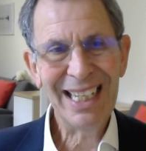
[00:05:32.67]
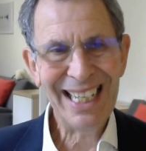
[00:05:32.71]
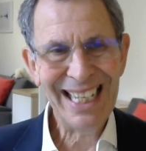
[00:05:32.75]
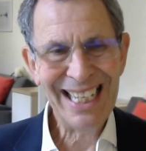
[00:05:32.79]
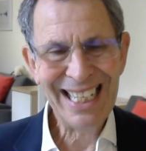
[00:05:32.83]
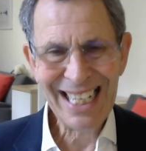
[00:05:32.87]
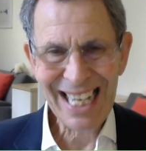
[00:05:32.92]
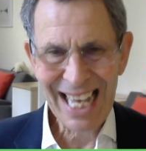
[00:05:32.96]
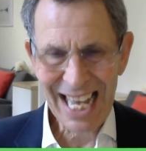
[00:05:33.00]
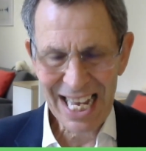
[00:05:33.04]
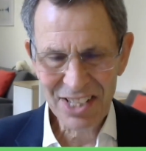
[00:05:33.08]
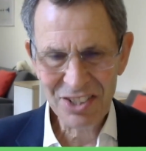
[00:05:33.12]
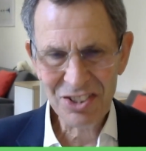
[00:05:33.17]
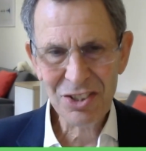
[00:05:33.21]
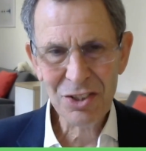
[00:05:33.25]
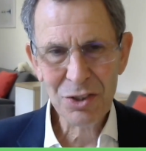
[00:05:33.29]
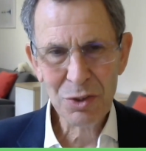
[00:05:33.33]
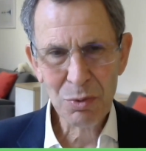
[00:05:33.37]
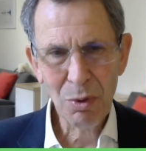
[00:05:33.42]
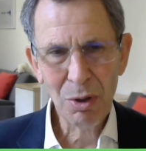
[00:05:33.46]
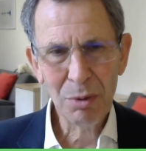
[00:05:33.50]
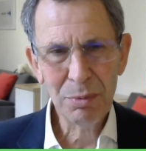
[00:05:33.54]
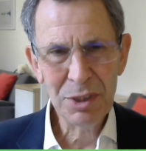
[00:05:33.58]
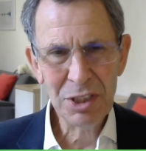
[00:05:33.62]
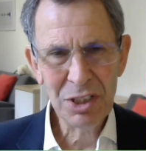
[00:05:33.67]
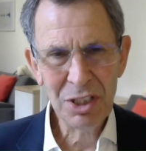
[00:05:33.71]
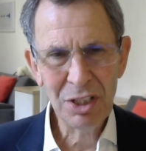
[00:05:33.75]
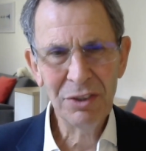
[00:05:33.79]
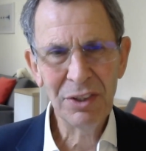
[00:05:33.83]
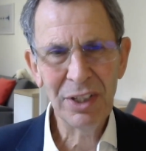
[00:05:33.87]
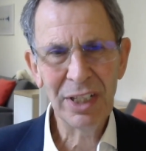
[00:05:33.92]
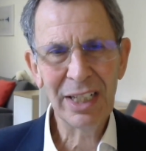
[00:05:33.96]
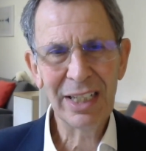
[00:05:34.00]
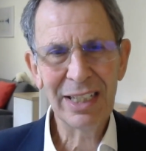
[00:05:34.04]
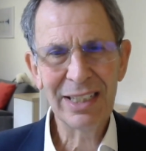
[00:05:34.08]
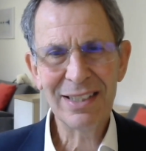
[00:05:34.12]
But in essence, what we're
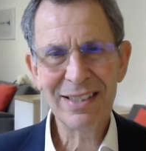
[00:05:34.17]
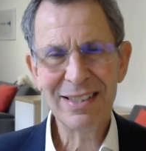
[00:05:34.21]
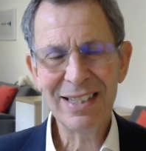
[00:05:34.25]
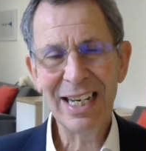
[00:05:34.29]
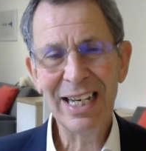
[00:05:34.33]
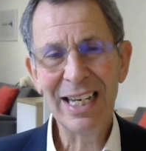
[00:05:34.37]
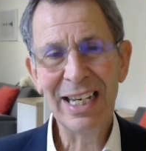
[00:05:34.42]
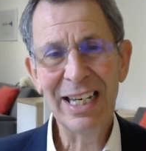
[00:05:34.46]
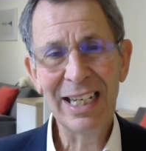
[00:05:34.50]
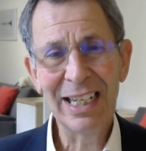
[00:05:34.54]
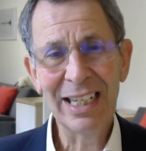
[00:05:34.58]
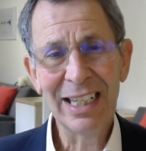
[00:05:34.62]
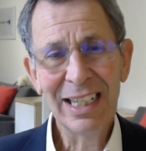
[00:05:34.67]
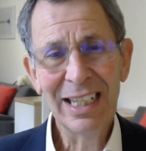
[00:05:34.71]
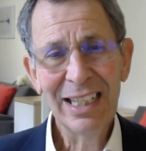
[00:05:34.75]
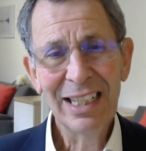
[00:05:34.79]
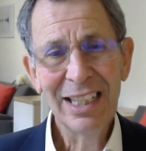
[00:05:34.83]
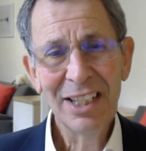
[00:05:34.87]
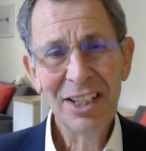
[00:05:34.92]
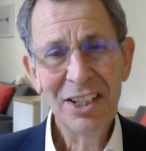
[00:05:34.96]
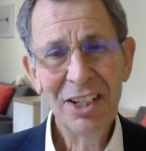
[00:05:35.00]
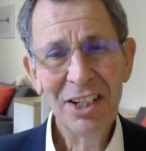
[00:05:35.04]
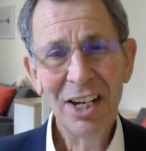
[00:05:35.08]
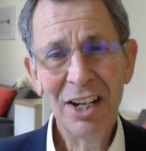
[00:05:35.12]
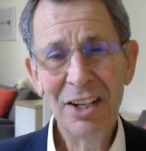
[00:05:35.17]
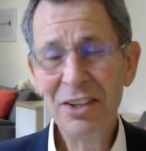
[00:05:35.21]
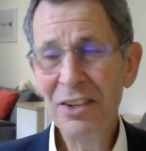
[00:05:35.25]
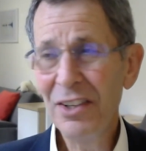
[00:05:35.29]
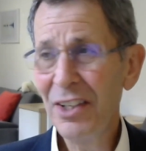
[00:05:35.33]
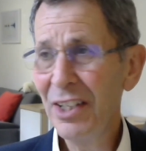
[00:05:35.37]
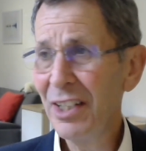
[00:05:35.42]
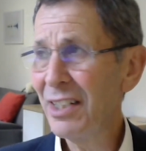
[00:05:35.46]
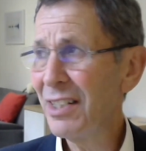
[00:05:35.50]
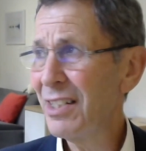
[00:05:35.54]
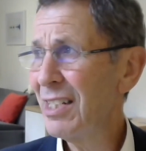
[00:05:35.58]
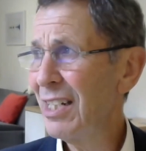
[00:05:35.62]
doing is saying,
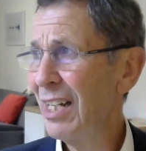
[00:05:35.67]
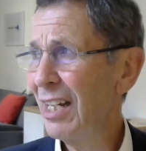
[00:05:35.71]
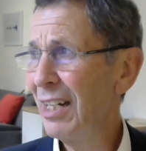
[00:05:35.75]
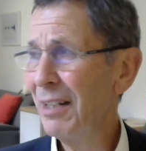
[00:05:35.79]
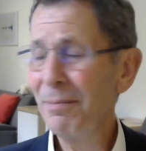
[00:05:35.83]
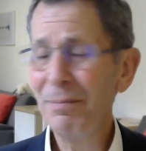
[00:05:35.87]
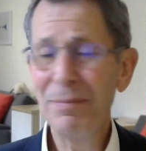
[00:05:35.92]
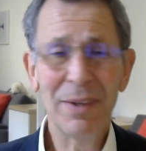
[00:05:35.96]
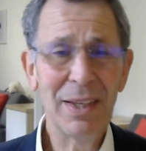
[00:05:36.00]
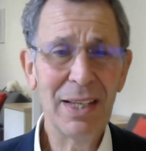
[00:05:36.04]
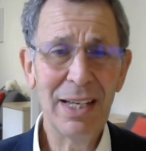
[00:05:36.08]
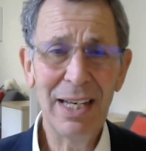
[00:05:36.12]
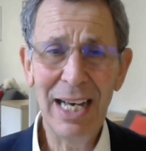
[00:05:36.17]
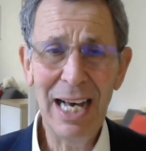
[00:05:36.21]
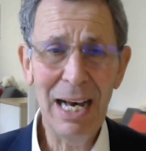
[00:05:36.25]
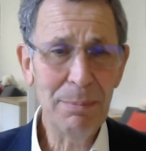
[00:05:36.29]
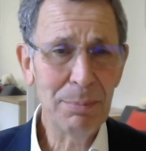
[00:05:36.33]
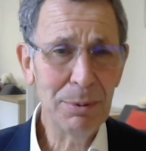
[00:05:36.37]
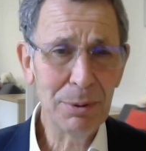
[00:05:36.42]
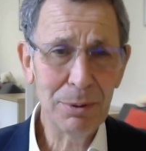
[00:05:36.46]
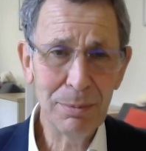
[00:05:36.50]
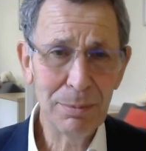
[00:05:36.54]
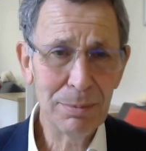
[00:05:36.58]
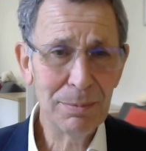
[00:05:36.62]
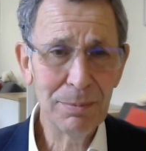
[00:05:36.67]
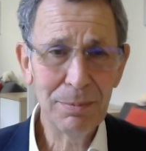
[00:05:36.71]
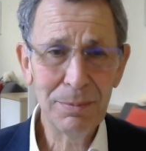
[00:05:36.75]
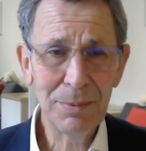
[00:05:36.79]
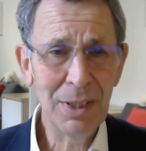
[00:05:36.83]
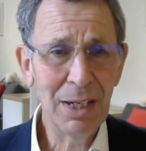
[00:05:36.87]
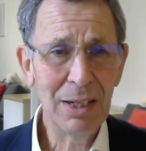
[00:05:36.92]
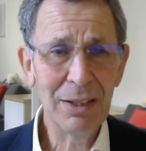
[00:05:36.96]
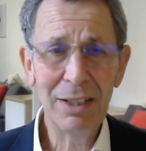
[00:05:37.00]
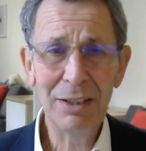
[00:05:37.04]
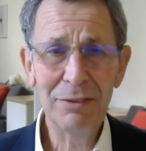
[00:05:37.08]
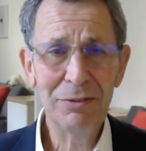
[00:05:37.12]
that Apple,
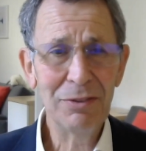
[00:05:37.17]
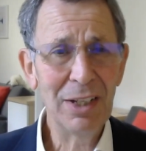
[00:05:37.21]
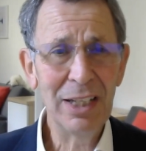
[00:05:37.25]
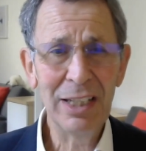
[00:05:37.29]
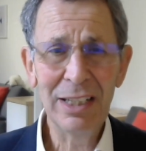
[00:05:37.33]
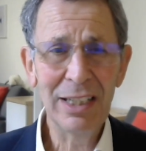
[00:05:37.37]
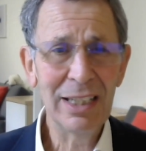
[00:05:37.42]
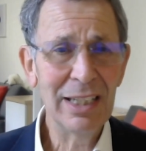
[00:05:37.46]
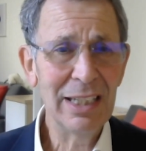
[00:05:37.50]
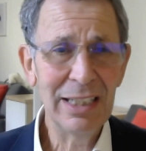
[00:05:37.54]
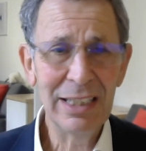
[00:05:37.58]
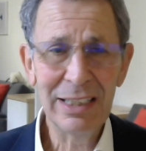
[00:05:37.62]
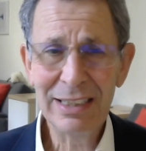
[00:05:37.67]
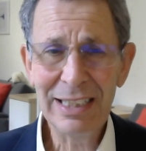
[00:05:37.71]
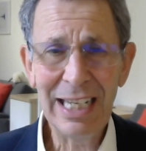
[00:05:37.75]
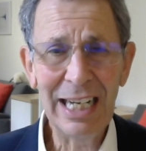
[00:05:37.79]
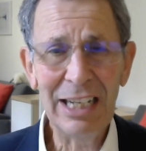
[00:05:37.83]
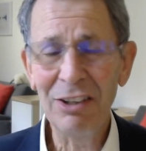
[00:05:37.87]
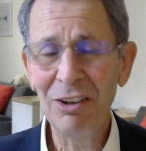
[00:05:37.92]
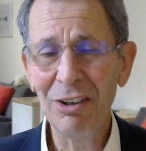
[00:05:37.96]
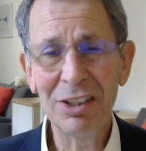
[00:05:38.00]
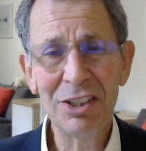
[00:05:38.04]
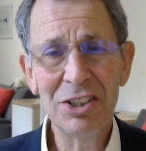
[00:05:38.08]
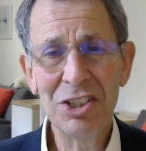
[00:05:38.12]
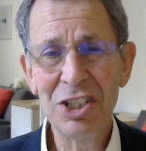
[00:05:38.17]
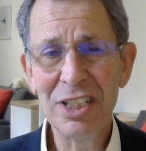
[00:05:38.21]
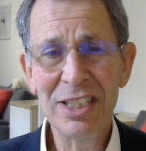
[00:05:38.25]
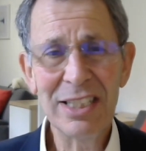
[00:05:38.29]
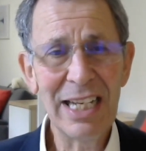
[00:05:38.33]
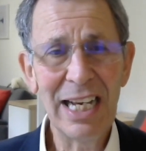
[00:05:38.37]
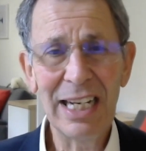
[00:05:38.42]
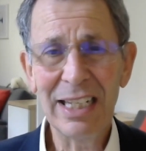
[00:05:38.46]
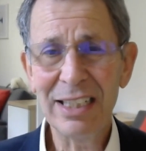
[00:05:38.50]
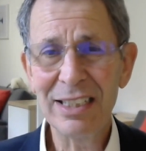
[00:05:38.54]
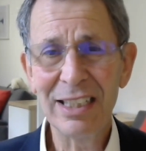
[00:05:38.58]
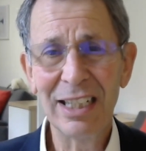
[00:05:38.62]
if in the technology
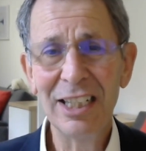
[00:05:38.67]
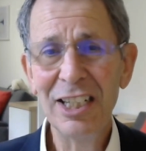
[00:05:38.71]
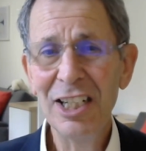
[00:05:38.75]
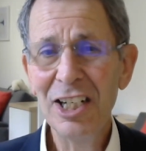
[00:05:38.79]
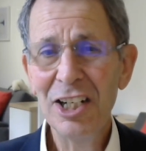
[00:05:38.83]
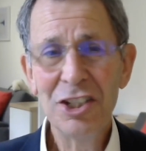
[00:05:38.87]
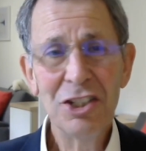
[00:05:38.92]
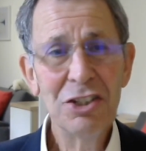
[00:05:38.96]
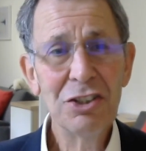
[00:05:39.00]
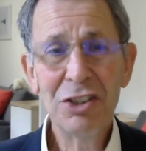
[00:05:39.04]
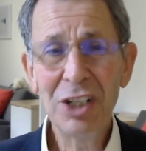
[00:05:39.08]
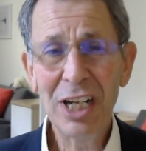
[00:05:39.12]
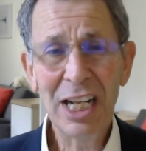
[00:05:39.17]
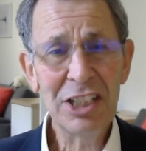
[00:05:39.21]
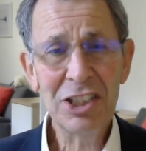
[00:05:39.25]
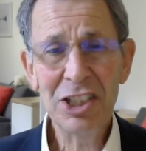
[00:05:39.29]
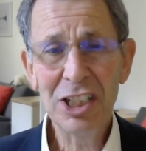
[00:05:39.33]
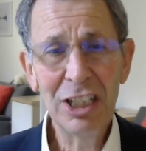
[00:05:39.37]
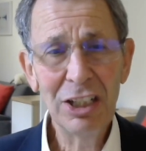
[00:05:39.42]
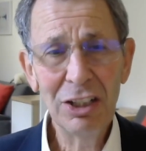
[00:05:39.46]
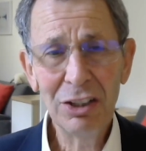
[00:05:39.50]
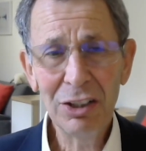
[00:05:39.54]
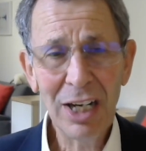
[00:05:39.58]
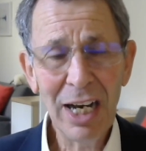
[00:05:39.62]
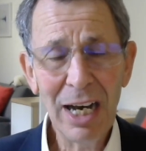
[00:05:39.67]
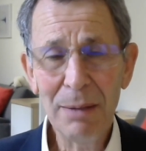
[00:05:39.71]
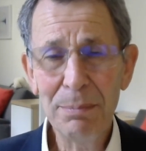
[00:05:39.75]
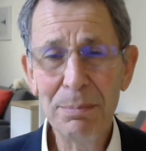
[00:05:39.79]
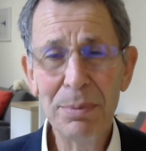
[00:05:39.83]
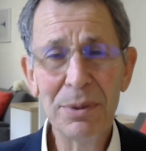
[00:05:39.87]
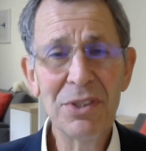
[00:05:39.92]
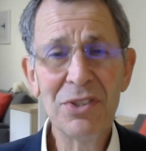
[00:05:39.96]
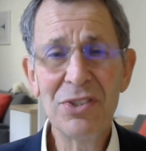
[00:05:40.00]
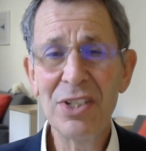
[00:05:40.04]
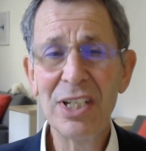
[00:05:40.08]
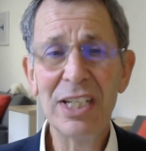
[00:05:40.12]
sector, you could actually look
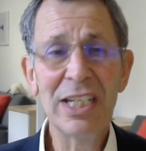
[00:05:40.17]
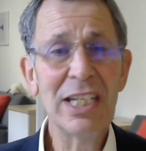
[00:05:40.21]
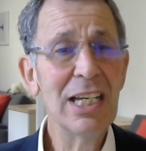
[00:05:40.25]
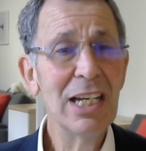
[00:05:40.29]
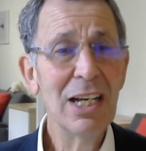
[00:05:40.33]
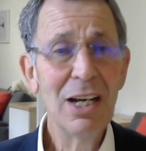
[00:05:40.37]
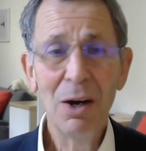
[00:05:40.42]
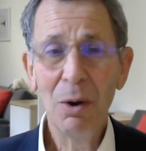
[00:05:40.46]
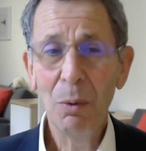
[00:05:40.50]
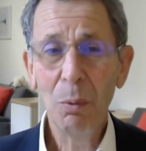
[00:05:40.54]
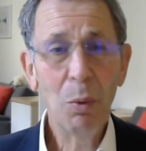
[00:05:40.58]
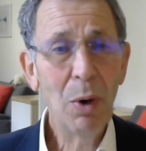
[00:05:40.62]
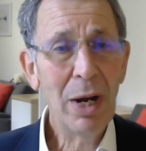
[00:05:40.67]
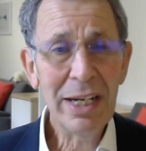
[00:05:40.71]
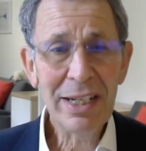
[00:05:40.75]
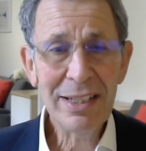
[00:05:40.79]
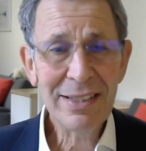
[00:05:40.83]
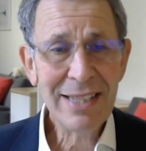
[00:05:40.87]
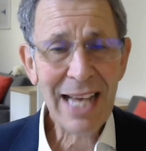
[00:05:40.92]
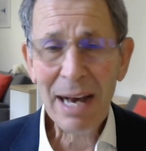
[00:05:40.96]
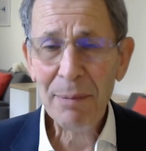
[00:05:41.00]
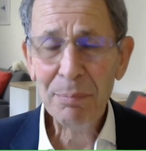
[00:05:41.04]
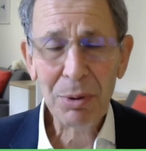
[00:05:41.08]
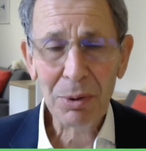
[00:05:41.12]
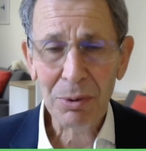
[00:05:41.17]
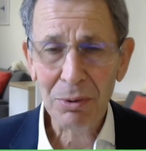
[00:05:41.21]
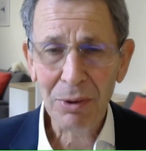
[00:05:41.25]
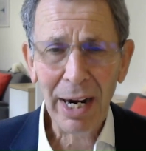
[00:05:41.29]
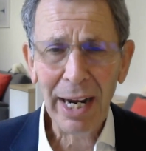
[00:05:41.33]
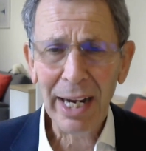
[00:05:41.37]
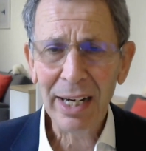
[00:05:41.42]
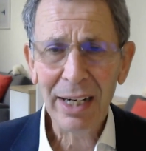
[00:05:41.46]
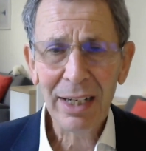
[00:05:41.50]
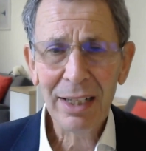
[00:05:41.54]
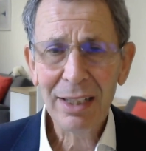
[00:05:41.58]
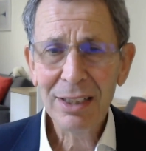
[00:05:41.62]
up and see where does Apple
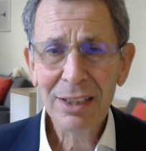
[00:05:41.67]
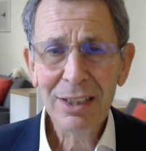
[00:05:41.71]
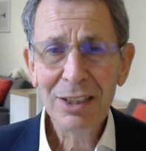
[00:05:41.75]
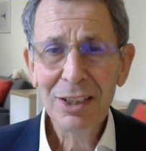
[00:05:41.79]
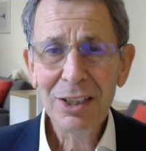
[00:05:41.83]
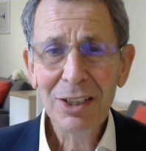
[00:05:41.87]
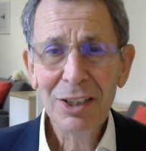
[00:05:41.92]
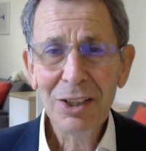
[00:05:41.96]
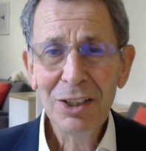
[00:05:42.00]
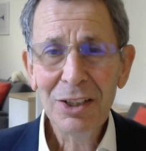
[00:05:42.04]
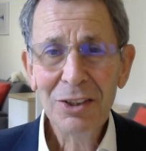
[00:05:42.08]
rank,